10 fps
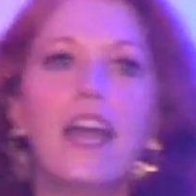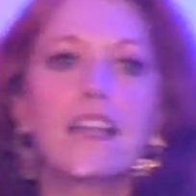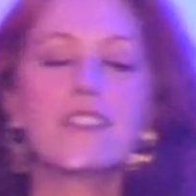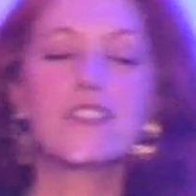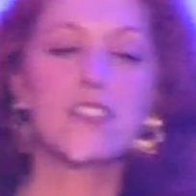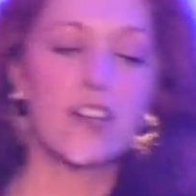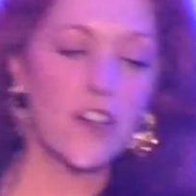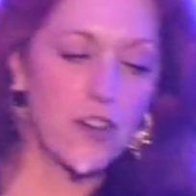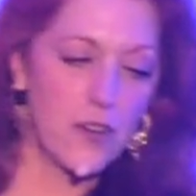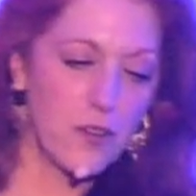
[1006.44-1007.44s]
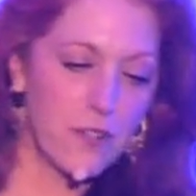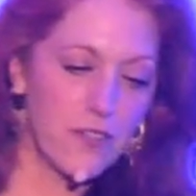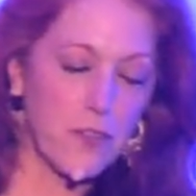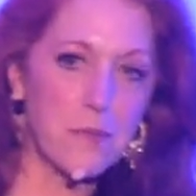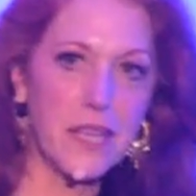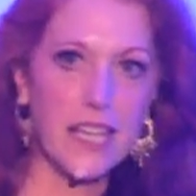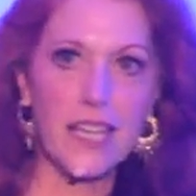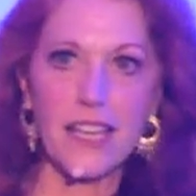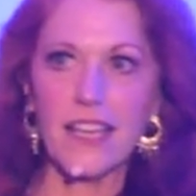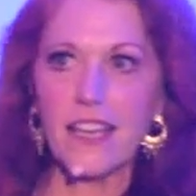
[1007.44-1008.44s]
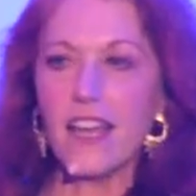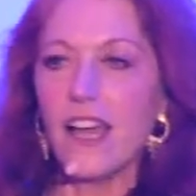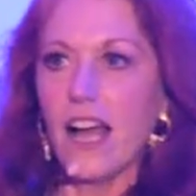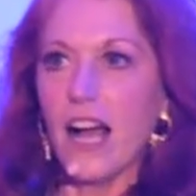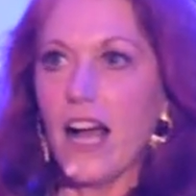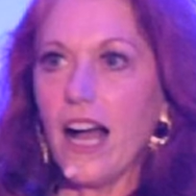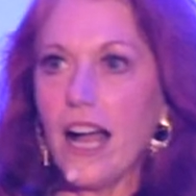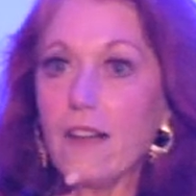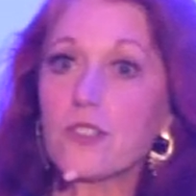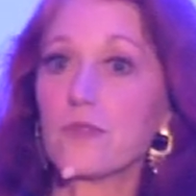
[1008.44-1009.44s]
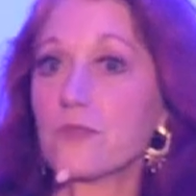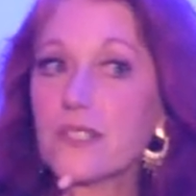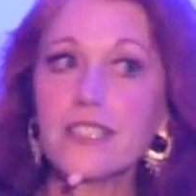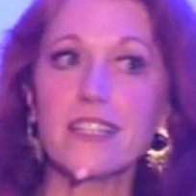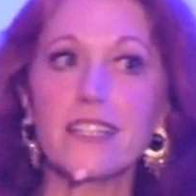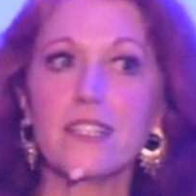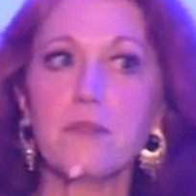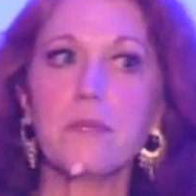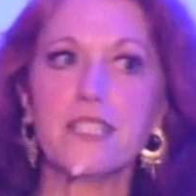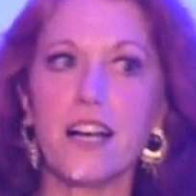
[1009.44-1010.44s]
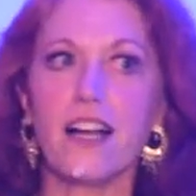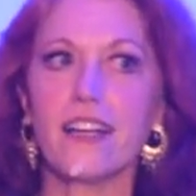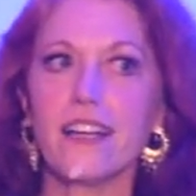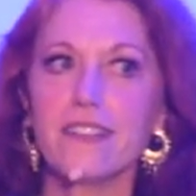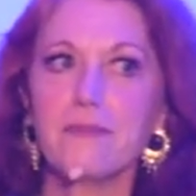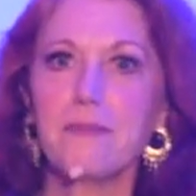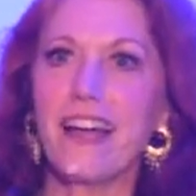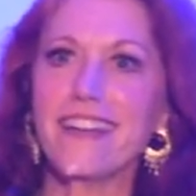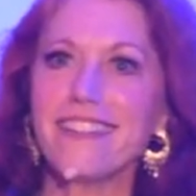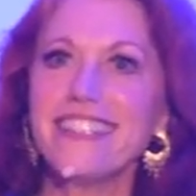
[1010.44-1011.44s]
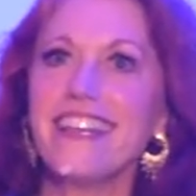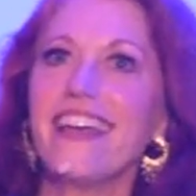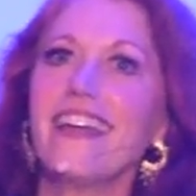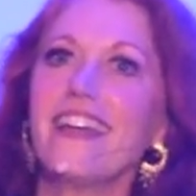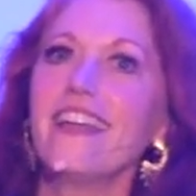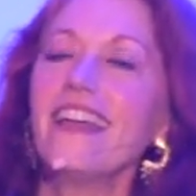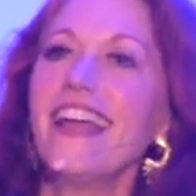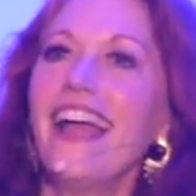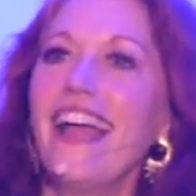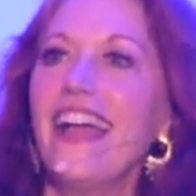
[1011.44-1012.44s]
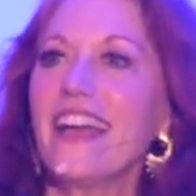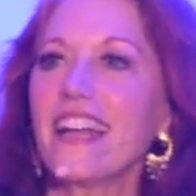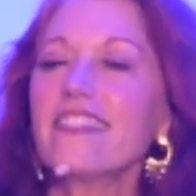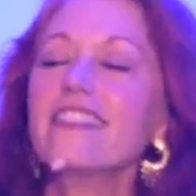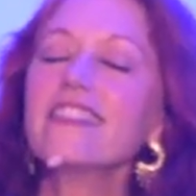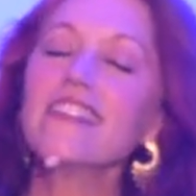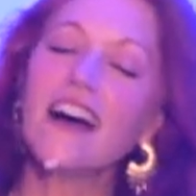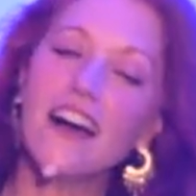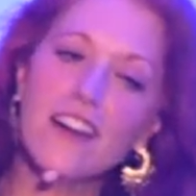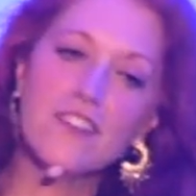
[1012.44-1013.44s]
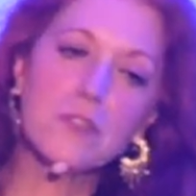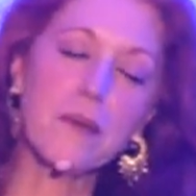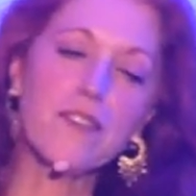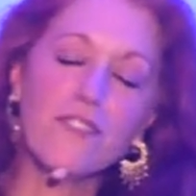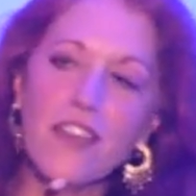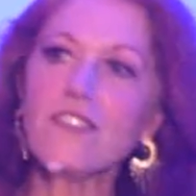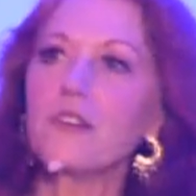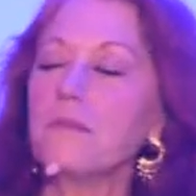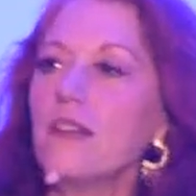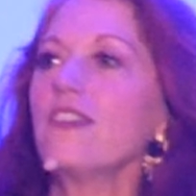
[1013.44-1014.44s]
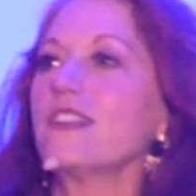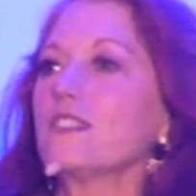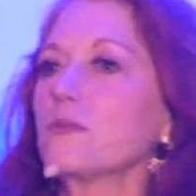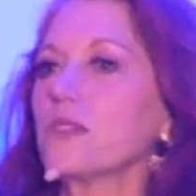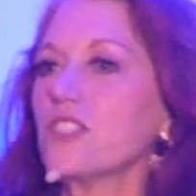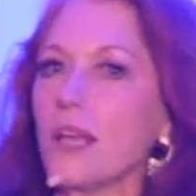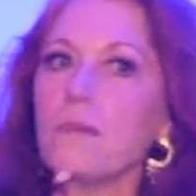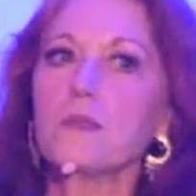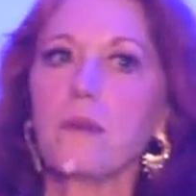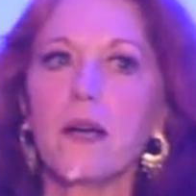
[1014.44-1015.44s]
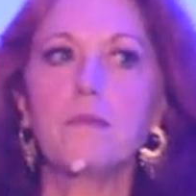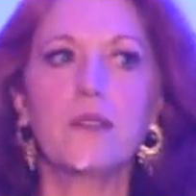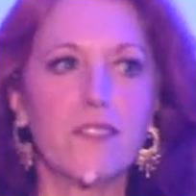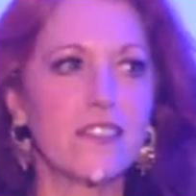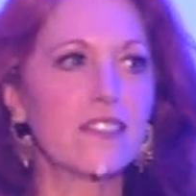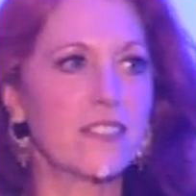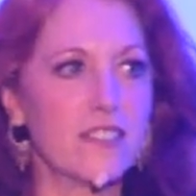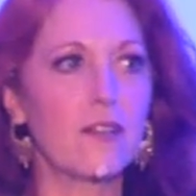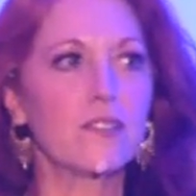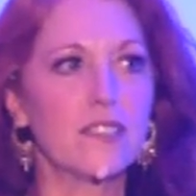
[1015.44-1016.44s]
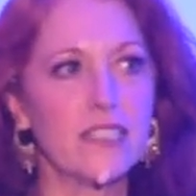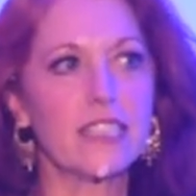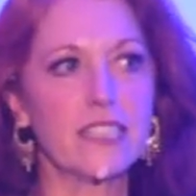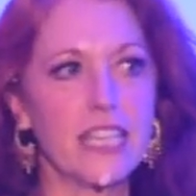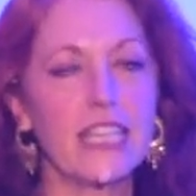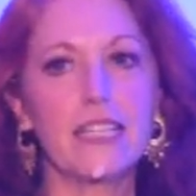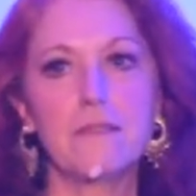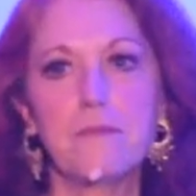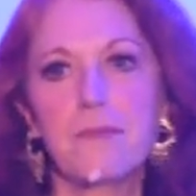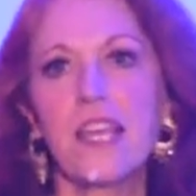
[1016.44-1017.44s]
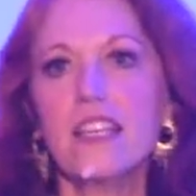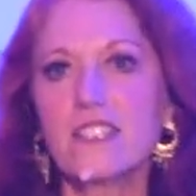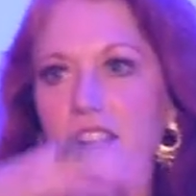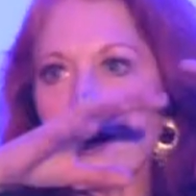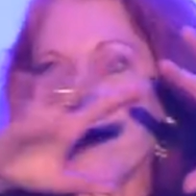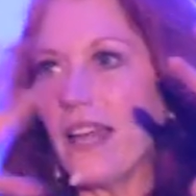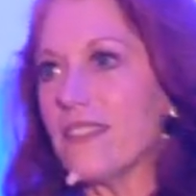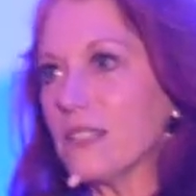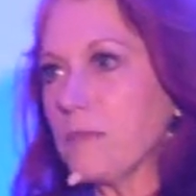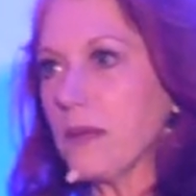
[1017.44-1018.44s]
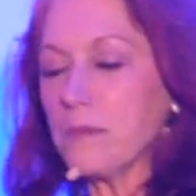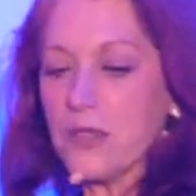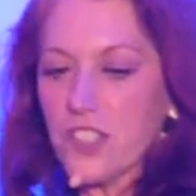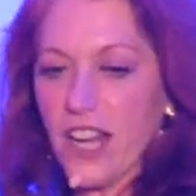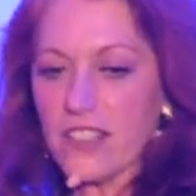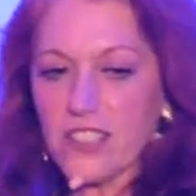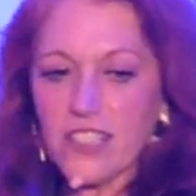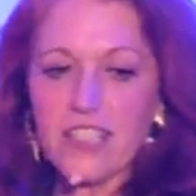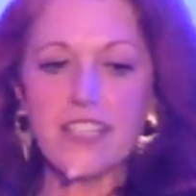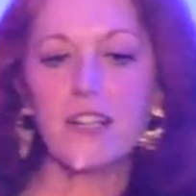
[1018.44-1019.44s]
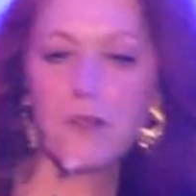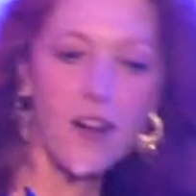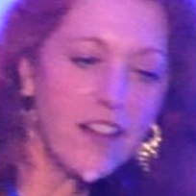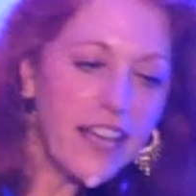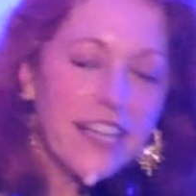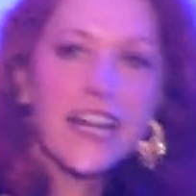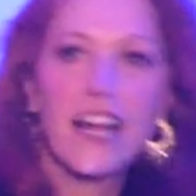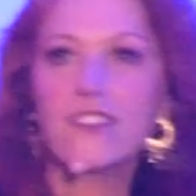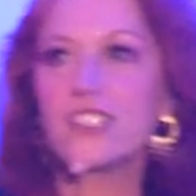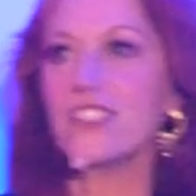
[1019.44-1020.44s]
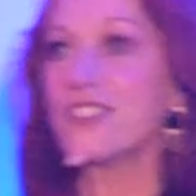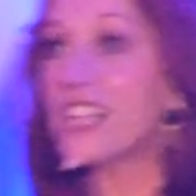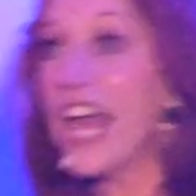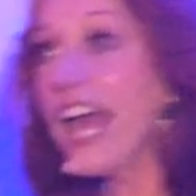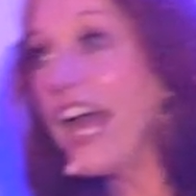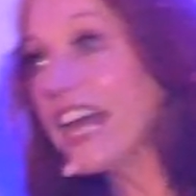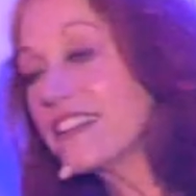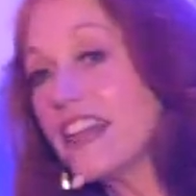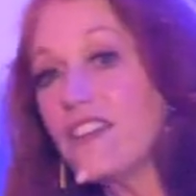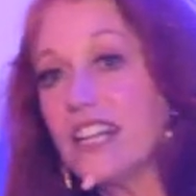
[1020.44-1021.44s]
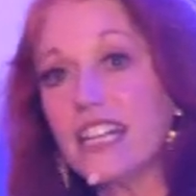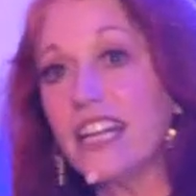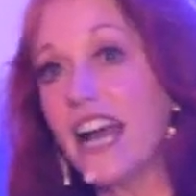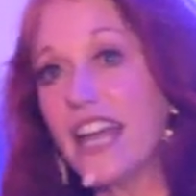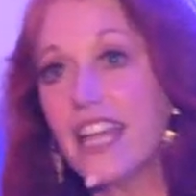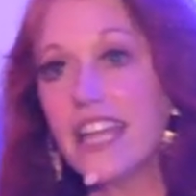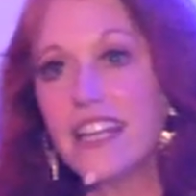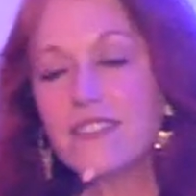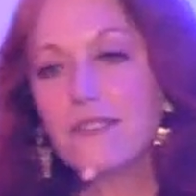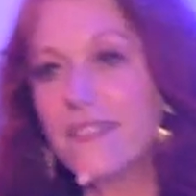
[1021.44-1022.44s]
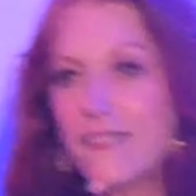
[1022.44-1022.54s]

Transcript: And so for me, I was really into Madonna back in the day, uh-huh. and I loved my favorite movies were James Bond movies since I was uh-huh. a little uh-huh. kid. So here we had this big projector. You know, we're all hanging out till 10, 11 at night. We,